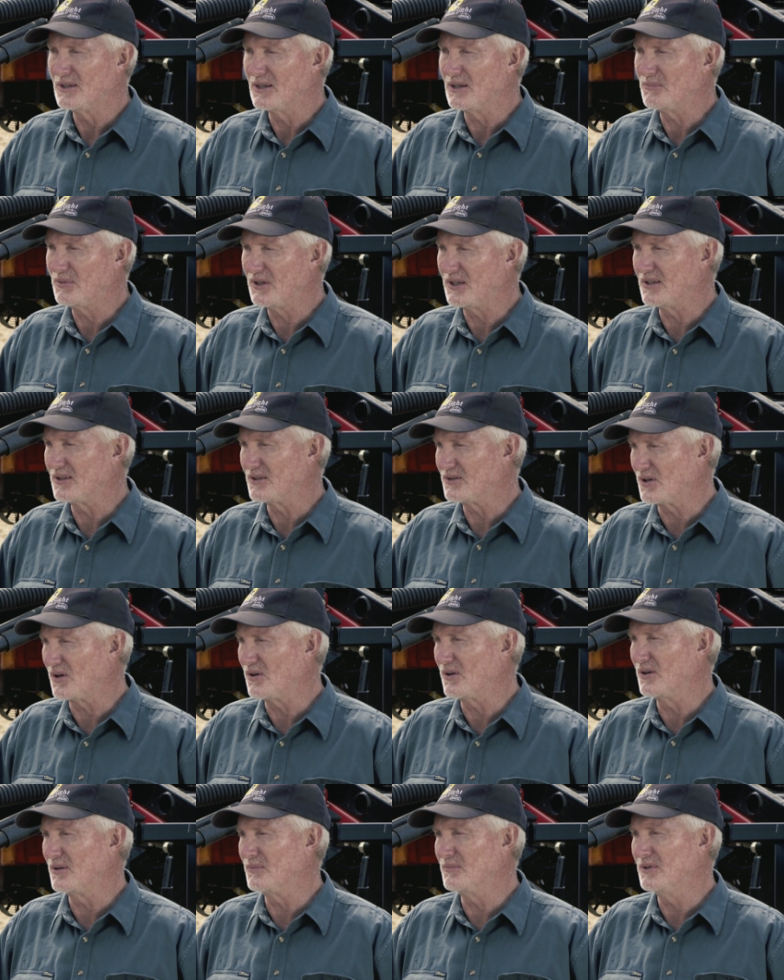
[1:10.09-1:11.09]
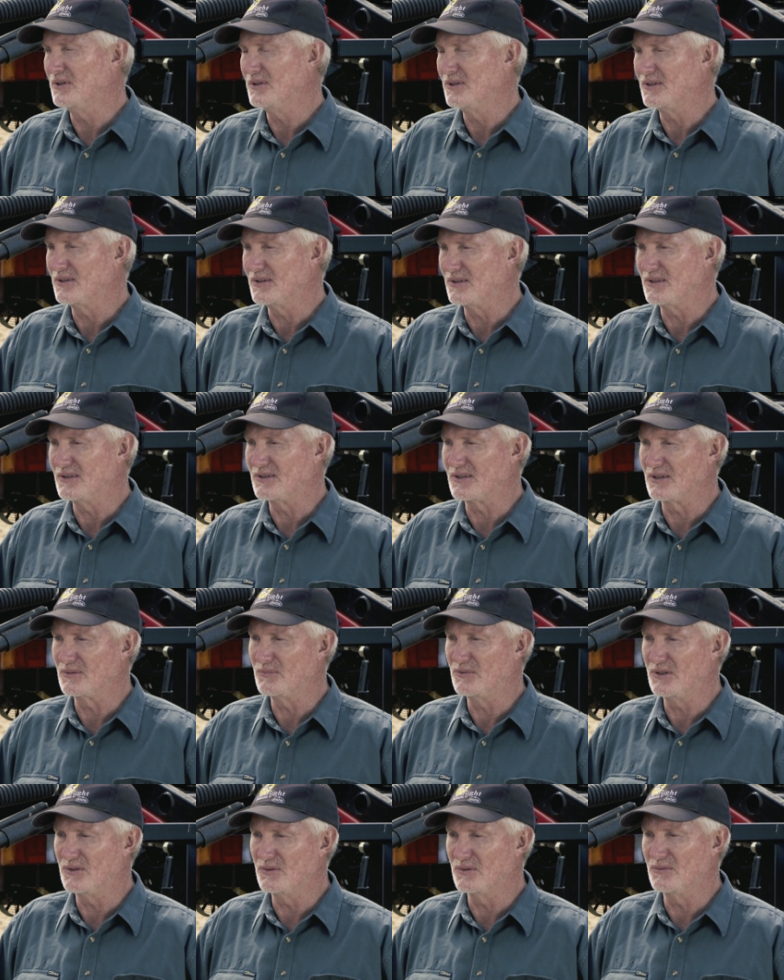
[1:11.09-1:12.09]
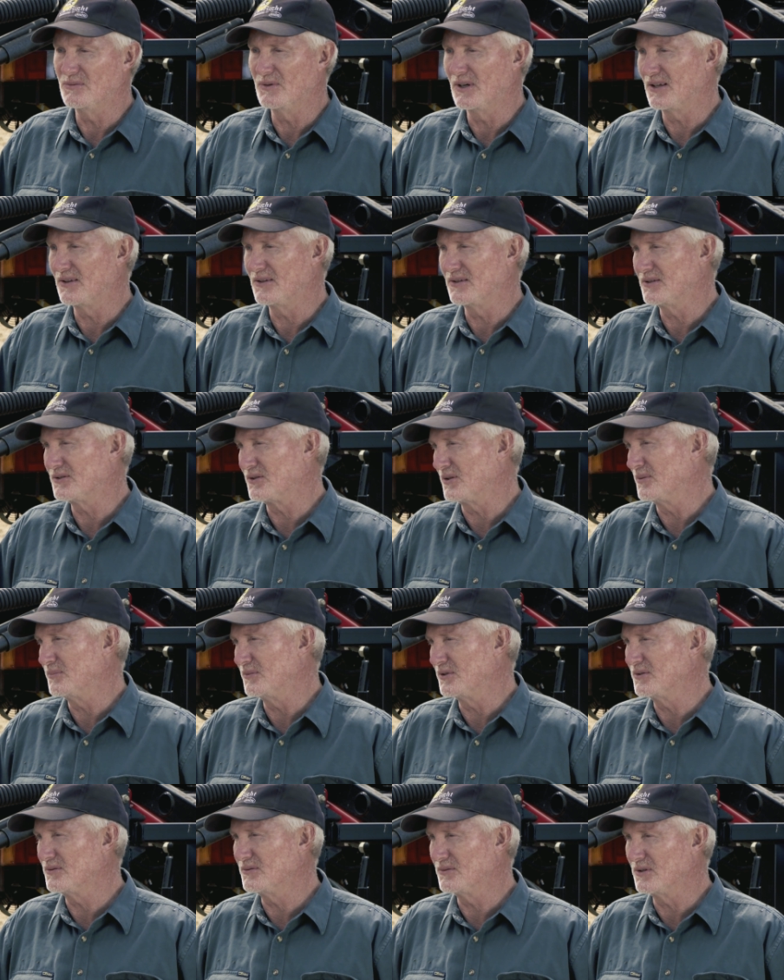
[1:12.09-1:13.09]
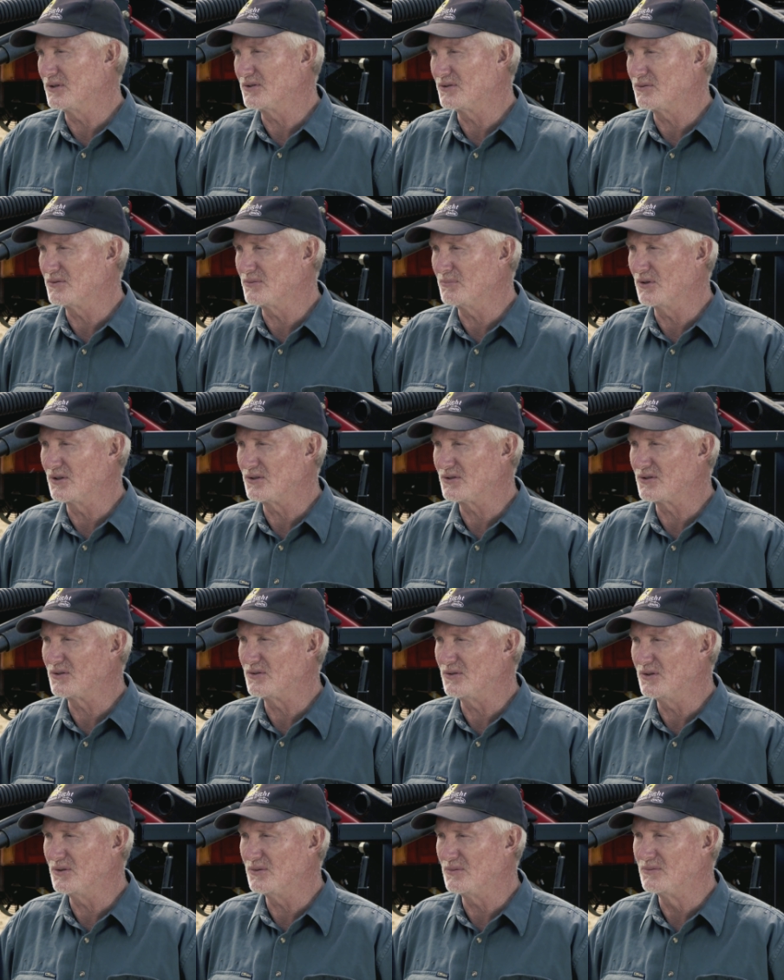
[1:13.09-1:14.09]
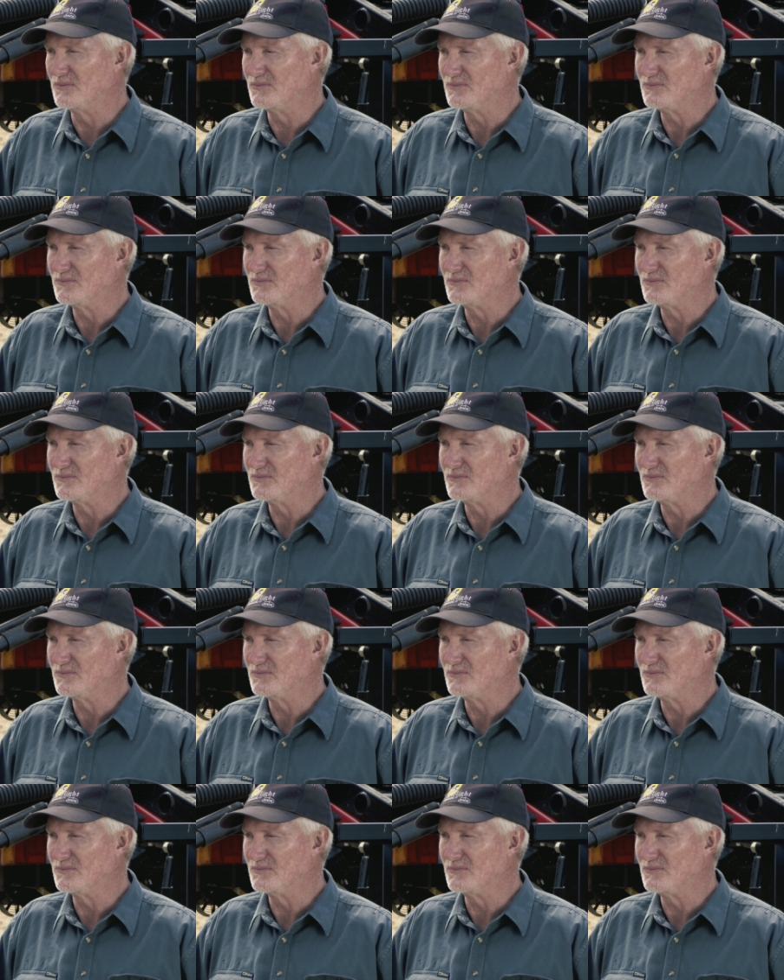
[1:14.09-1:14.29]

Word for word: and picking a time that is going to be good rather than a time that, that might suit you.